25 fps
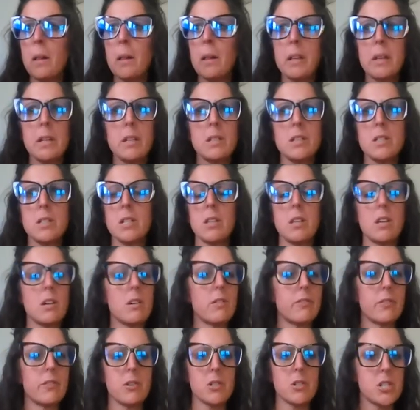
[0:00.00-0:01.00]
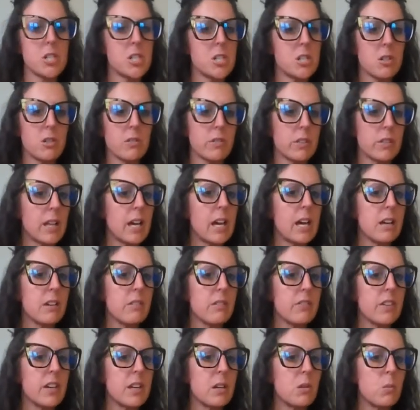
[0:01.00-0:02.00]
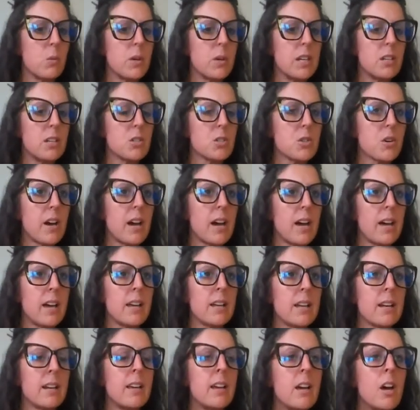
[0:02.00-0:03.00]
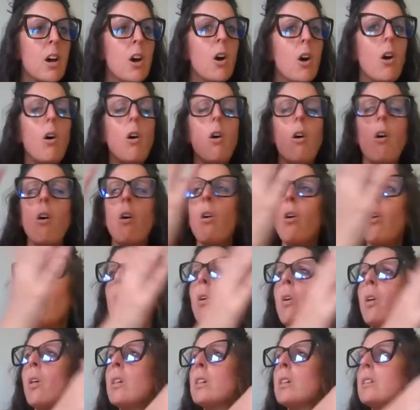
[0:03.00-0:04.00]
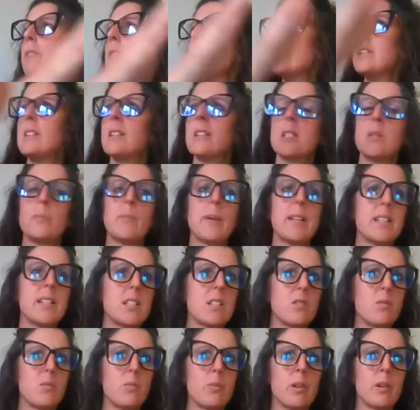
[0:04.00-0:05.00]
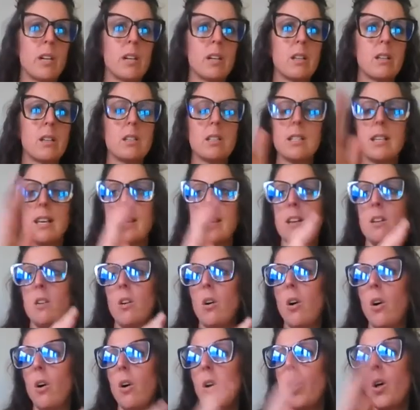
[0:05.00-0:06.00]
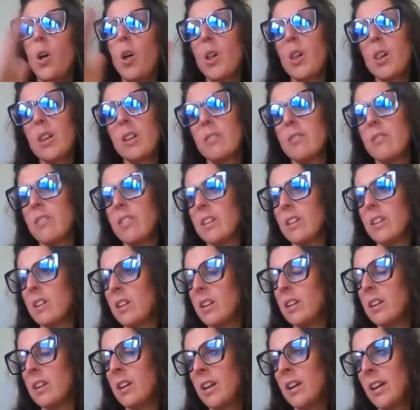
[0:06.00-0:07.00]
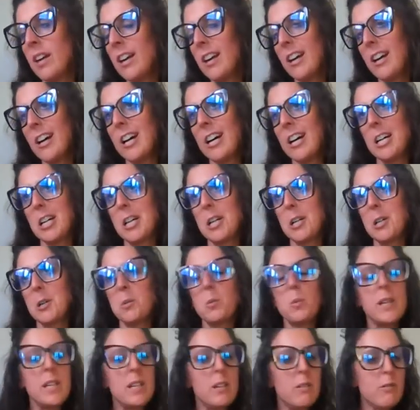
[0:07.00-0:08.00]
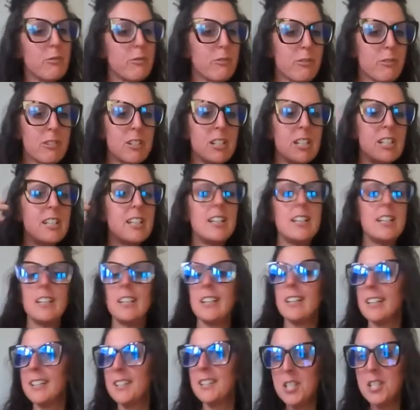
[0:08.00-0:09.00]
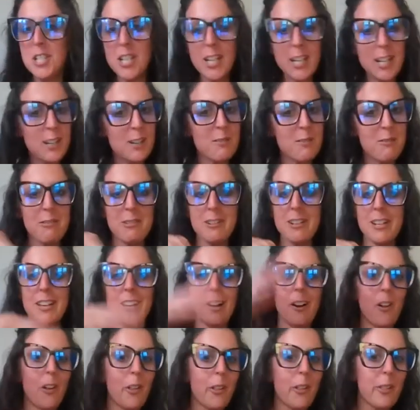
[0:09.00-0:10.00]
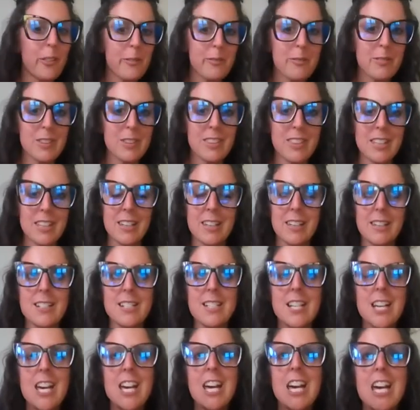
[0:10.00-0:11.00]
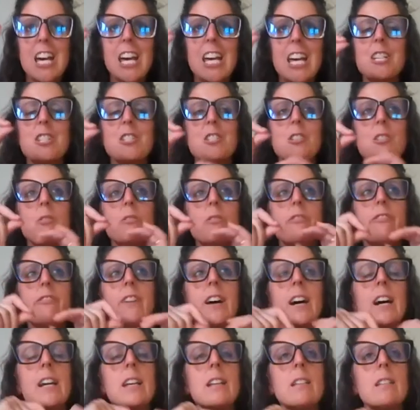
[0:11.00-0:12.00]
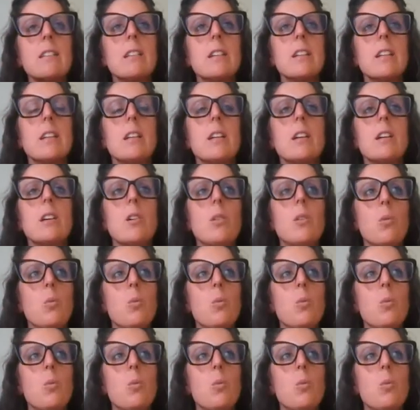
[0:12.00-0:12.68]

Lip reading: into their first year of life. And we tried all of the expensive brands and all of the wheat-free and chicken-free and all of the things. And so finally,